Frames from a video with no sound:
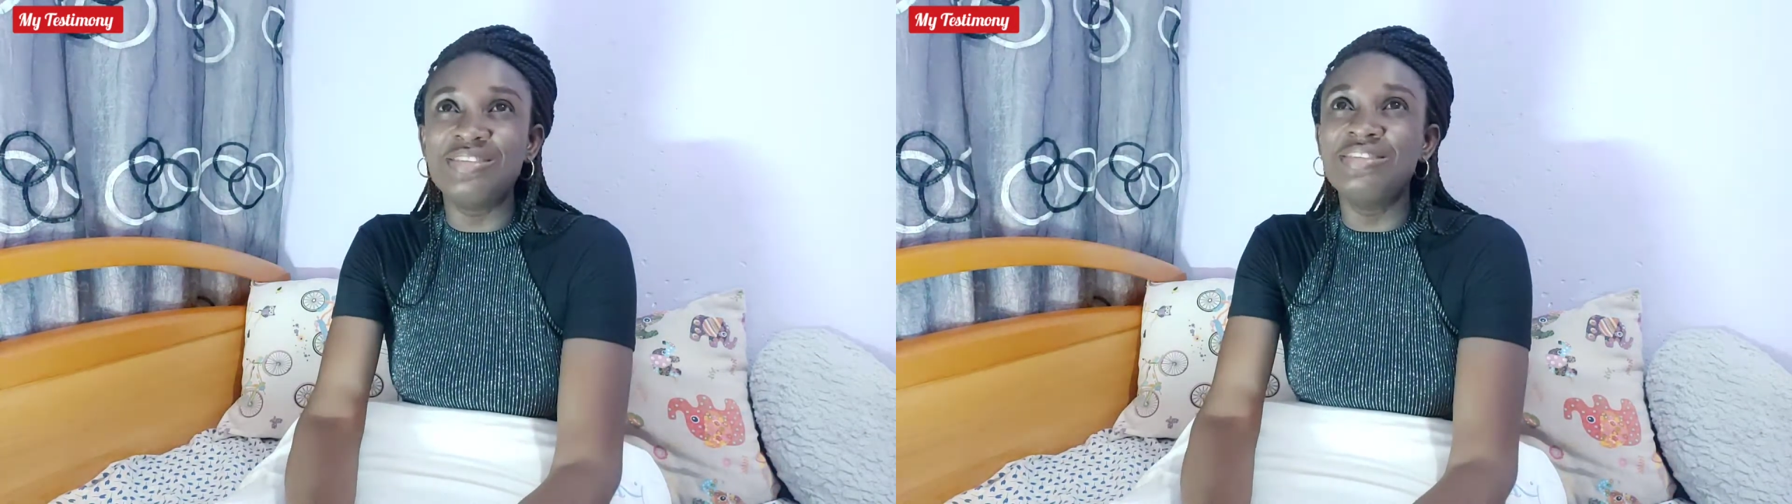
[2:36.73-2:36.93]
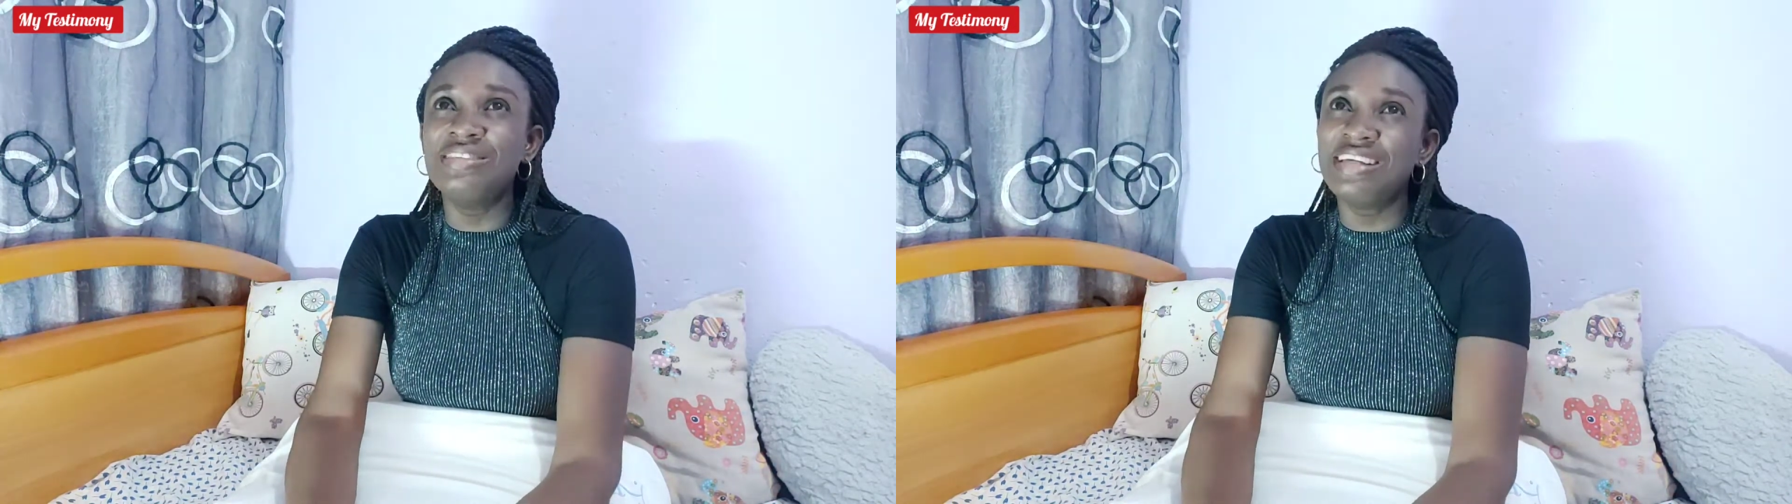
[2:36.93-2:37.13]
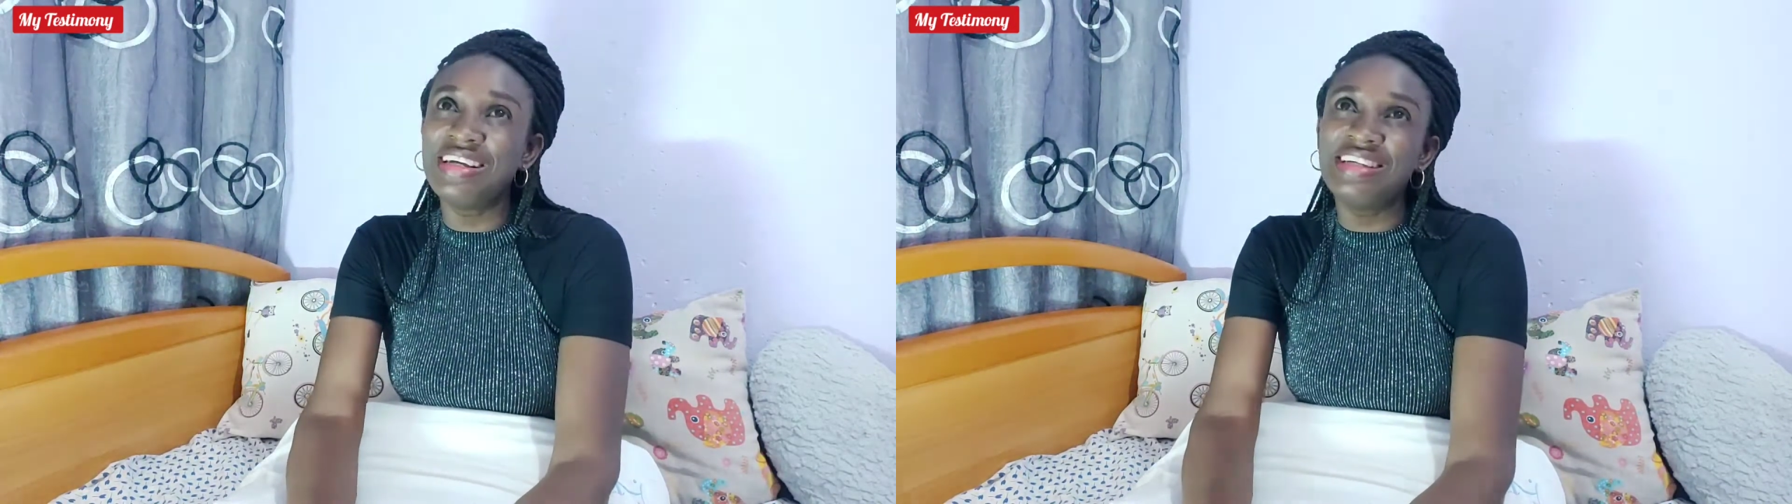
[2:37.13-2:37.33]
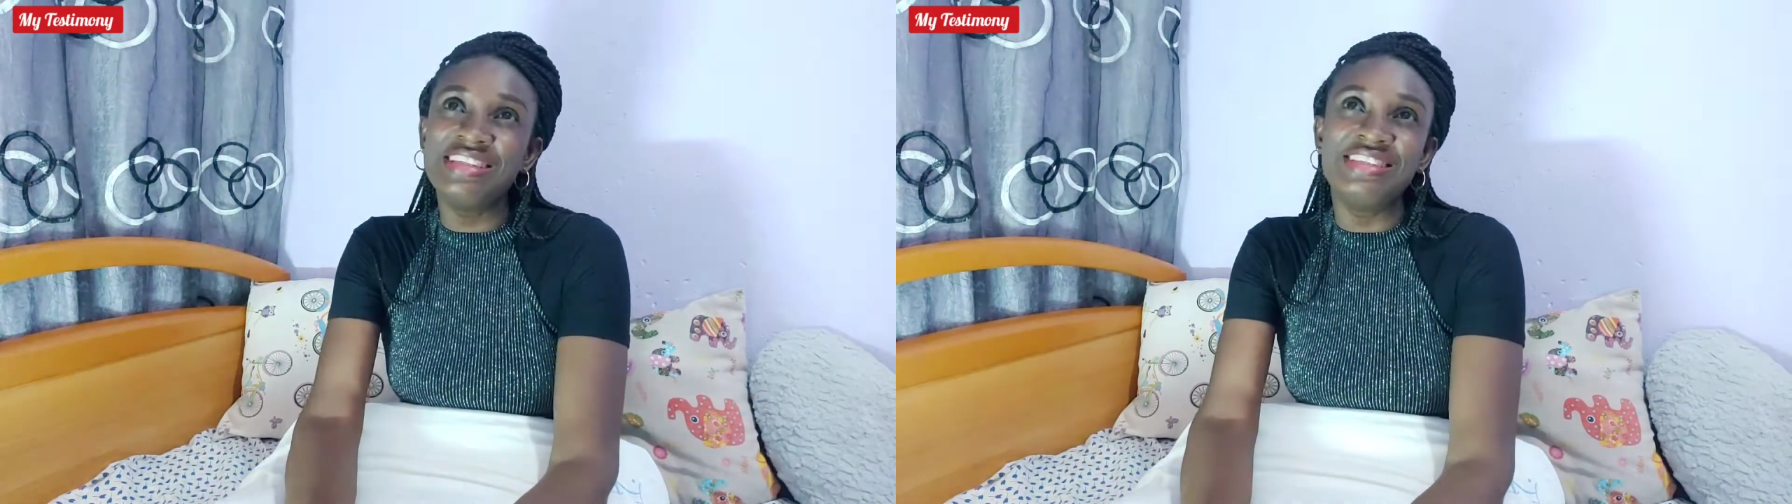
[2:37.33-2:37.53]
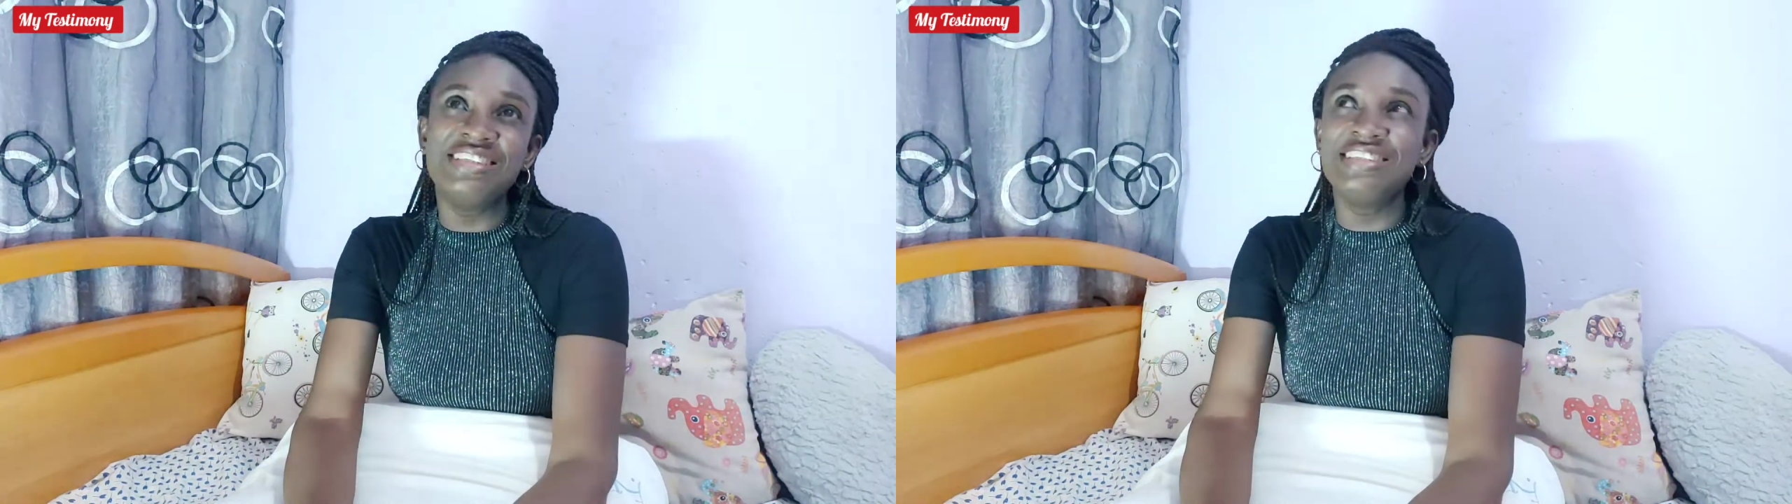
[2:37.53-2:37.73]
oh God,
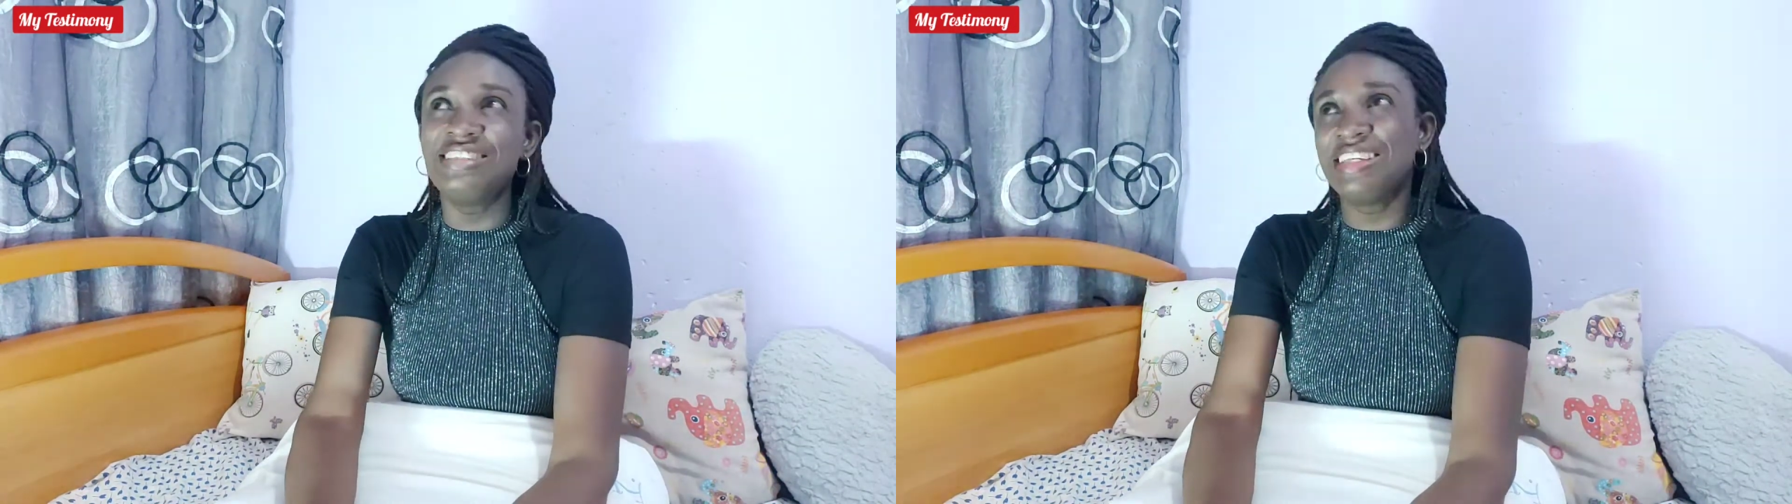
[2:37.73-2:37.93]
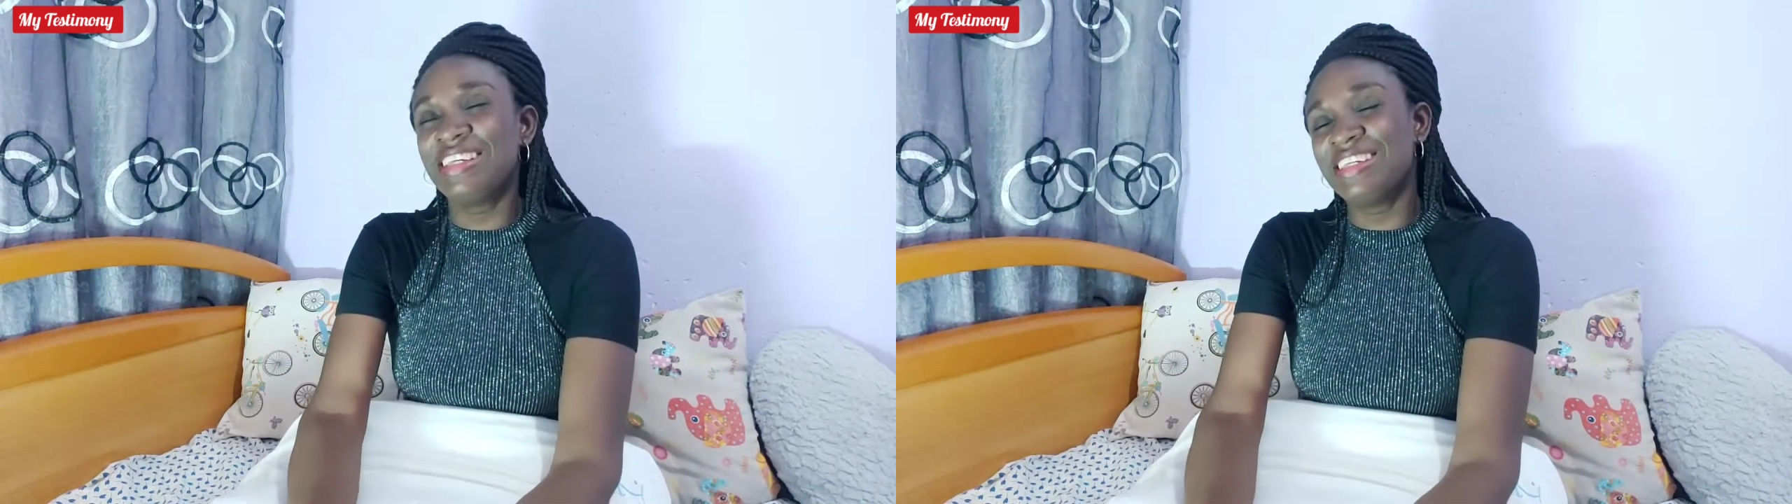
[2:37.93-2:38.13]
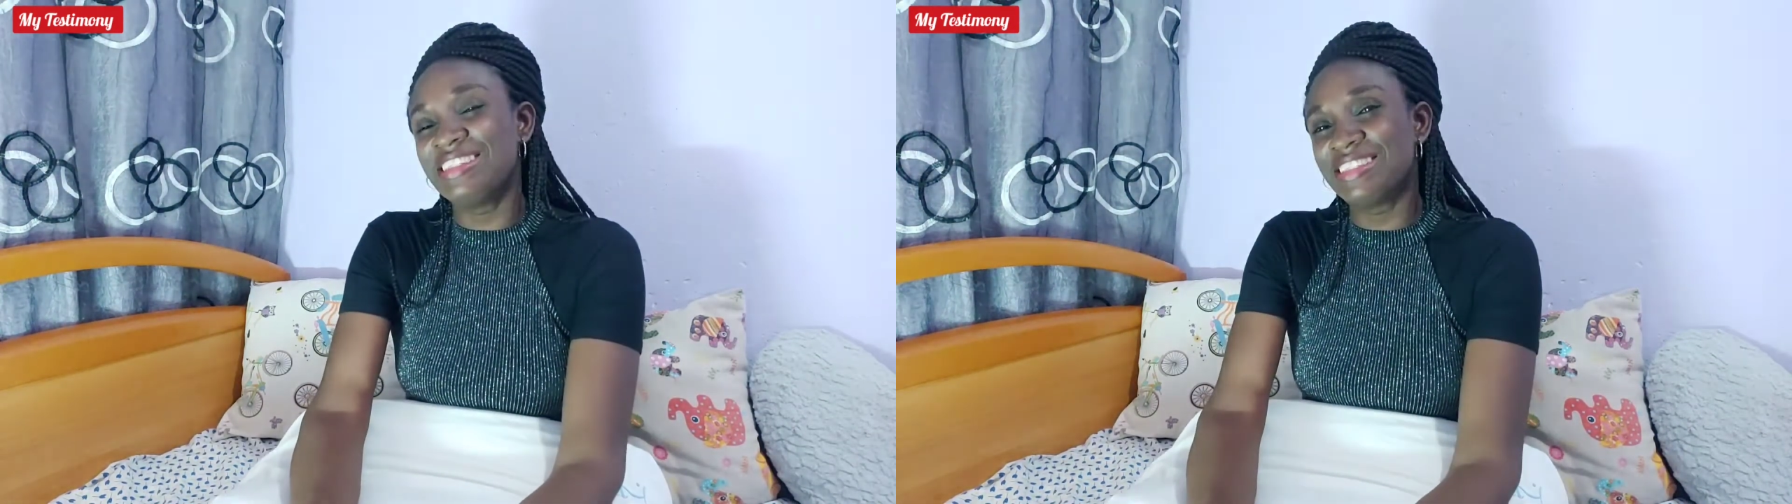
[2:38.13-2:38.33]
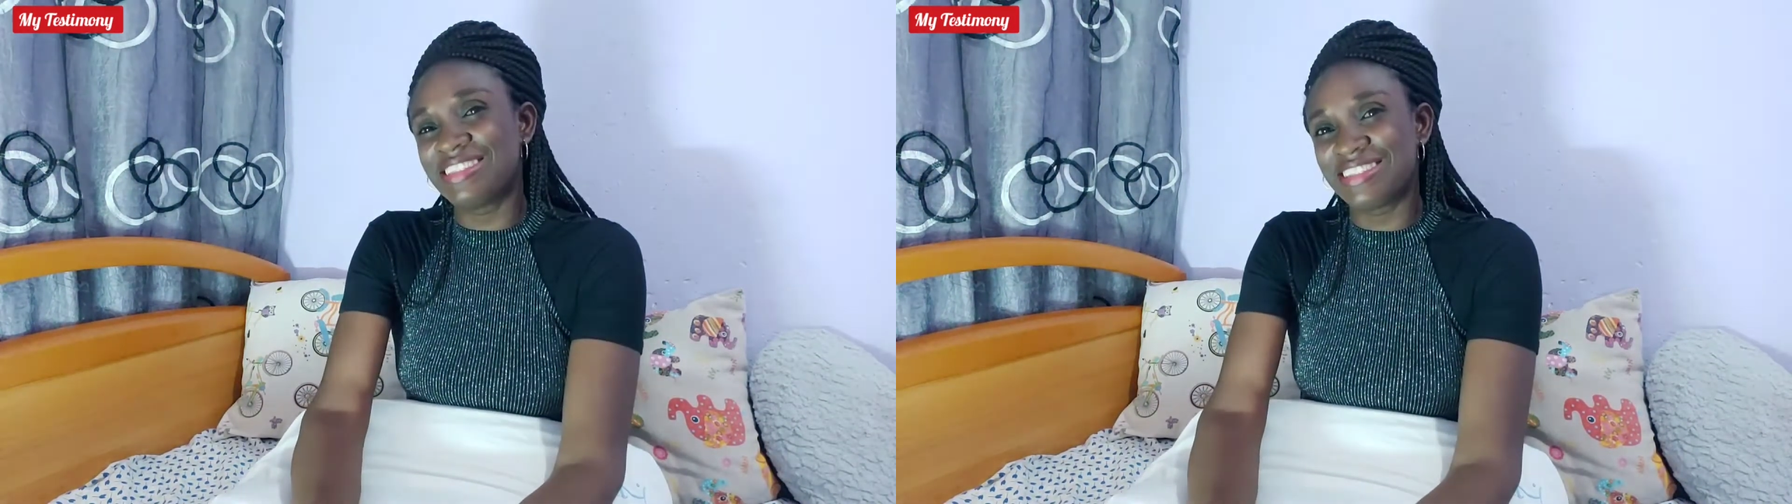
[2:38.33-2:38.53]
He didn't take it.